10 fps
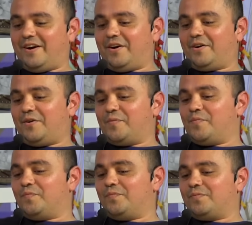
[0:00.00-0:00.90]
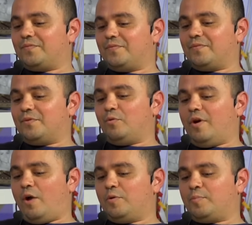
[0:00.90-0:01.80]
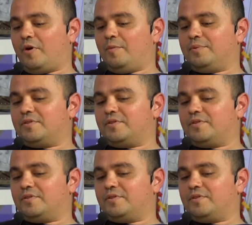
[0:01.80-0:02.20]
Um, well, I would probably